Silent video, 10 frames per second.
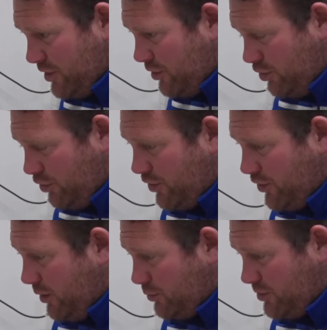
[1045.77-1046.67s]
You know, you look at
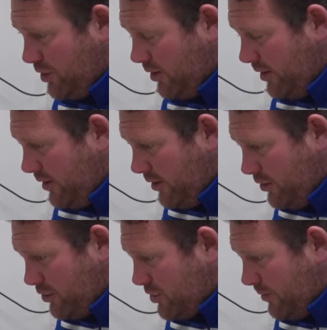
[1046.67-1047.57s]
Knowles, you
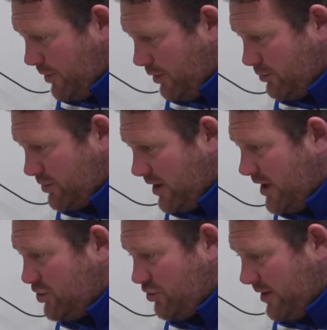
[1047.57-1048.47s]
look at Tom Knowles and
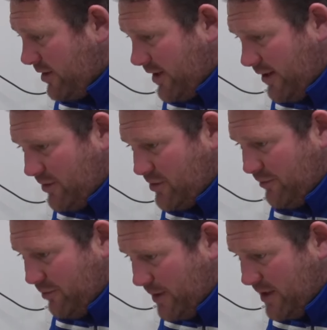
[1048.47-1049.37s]
his strength of
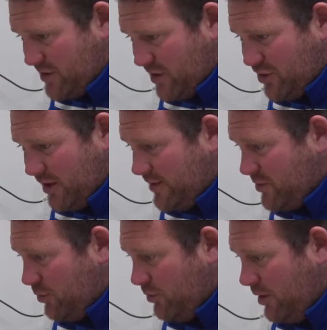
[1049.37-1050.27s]
character for being such a
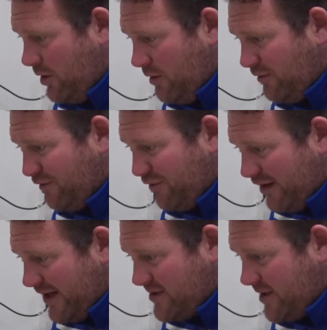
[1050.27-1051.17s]
little
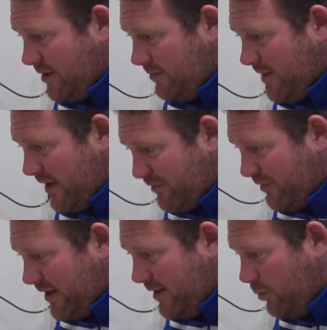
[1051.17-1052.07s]
flighty
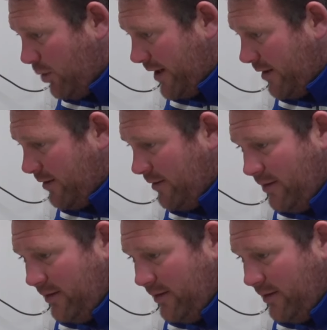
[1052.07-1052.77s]
athlete winger.